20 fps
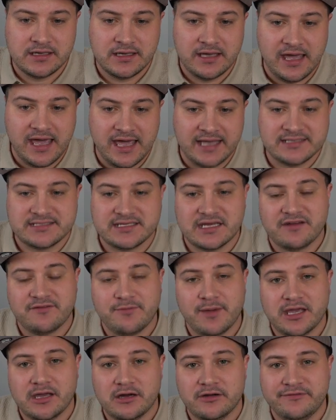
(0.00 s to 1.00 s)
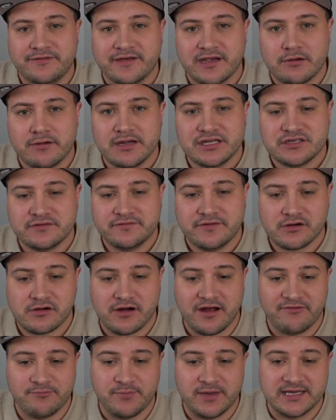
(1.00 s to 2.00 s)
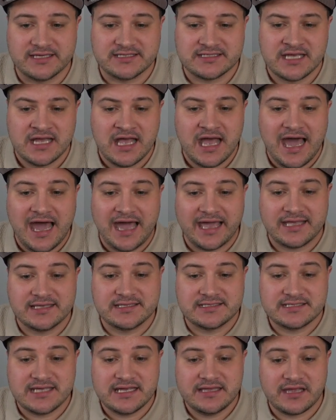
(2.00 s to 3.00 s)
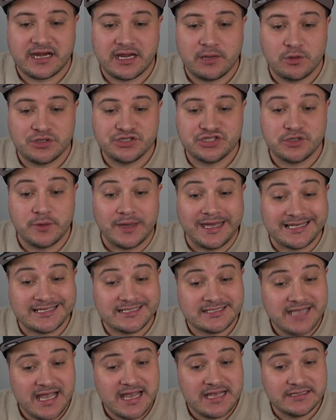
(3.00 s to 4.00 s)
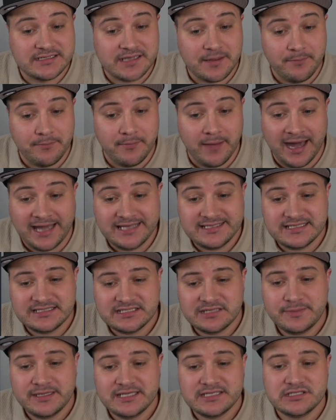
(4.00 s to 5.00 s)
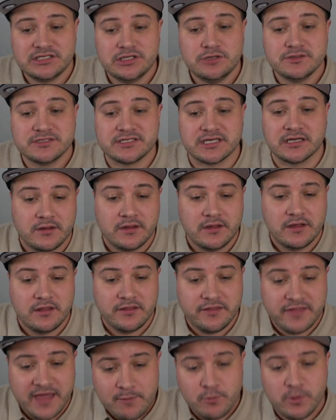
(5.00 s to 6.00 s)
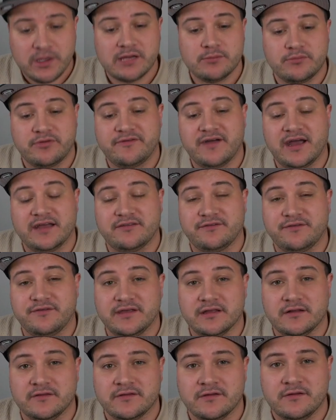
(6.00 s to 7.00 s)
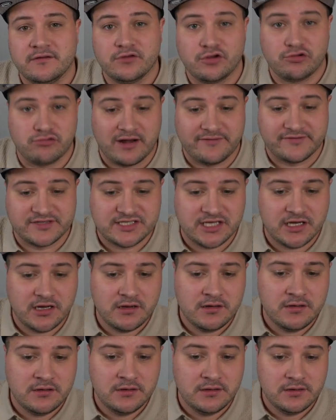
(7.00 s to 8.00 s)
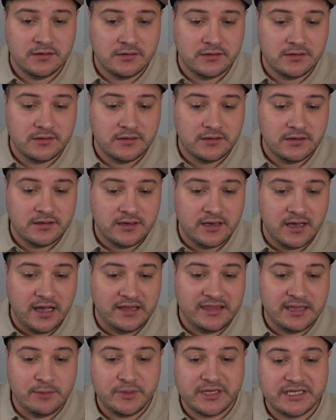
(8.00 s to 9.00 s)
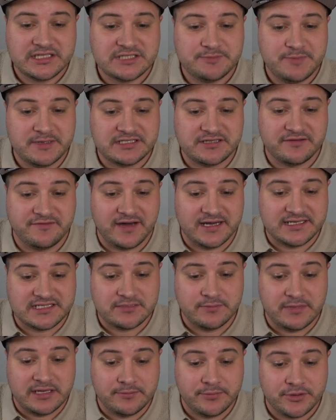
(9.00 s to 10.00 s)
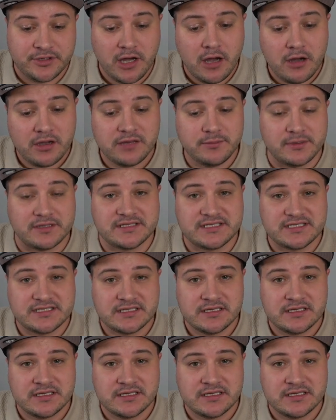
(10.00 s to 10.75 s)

Inside of my configuration for Grafbase, I can say that I want to extend my database user, then we can provide the field gravatar, and then we can specify some input arguments.